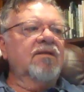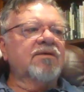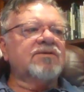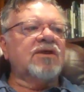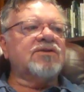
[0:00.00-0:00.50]

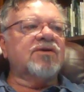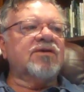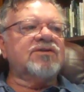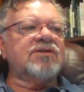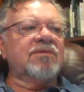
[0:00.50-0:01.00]
There was also
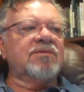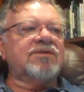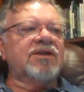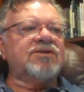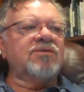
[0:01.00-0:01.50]
considerable
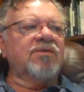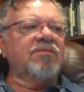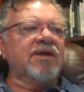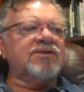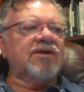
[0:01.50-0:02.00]
tension with
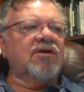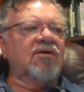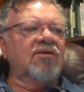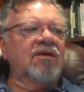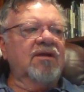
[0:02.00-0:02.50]

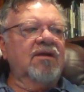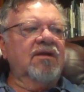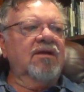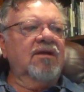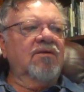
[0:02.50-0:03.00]
Mexico
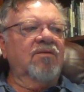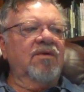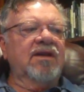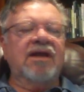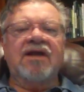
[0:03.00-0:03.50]

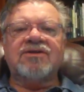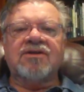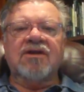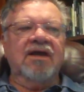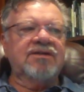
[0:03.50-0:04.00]
when it
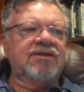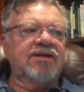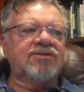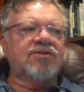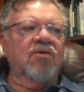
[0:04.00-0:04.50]
nationalized
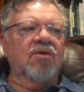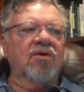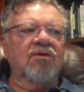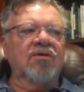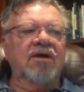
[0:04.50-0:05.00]
its
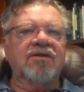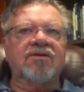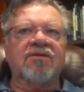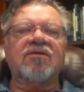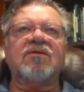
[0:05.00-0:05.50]
oil
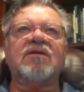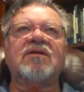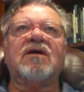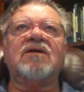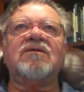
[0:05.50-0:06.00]
under
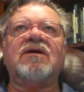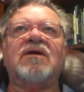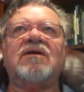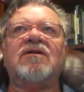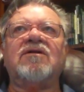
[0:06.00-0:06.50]

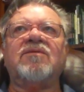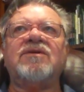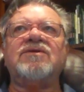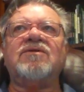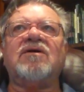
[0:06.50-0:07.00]

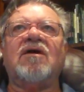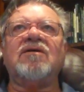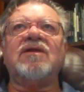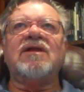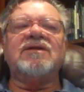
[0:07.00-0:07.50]
Lorenzo
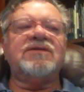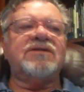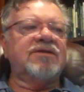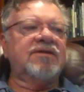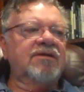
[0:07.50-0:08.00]

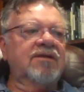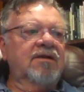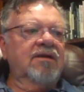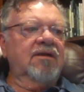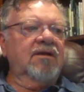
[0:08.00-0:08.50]
Cárdenas,
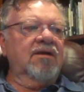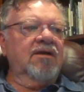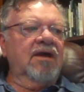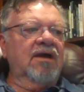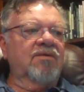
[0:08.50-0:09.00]

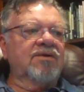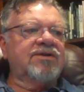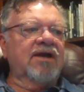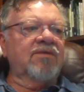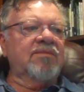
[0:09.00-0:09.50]

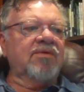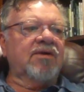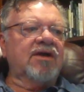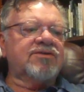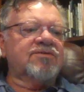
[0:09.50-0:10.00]
which had
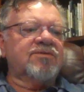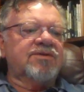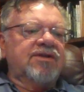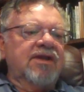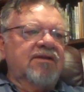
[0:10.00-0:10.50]
repercussions
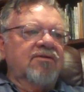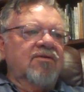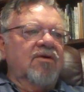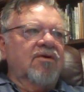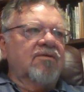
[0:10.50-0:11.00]
with
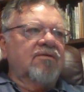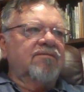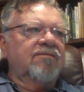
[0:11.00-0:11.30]
Standard Oil.